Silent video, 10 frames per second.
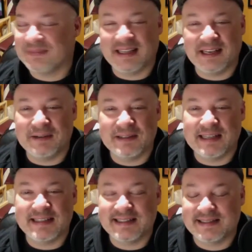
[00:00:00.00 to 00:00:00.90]

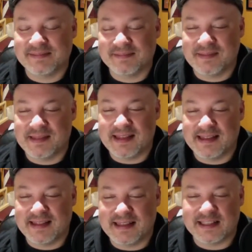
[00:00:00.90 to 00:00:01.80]
it's
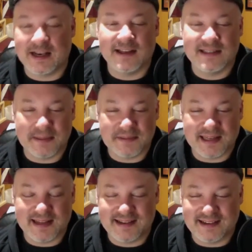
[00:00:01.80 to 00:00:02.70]
these concepts
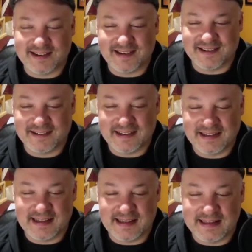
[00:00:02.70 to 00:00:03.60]
that are
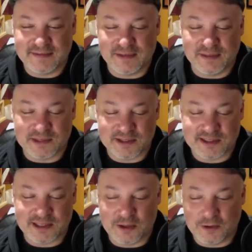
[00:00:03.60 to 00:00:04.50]
in these films are
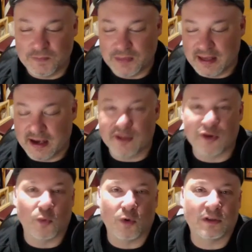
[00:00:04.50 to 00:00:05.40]
so
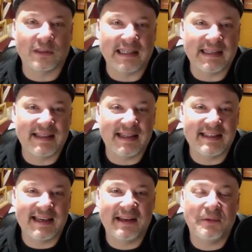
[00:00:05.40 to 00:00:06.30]
otherworldly that
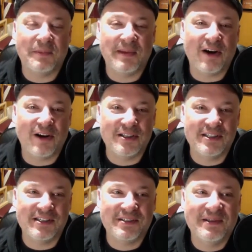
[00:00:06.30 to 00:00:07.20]
it would be hard
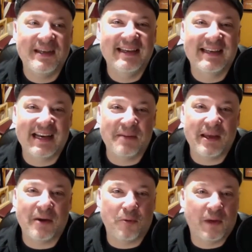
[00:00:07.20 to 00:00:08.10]
to kind of
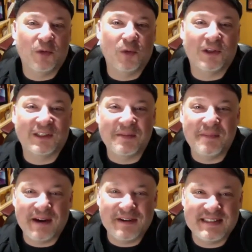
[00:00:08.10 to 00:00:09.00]
make a real world
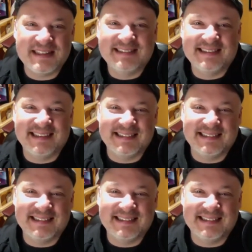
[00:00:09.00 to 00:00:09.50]
comparison. And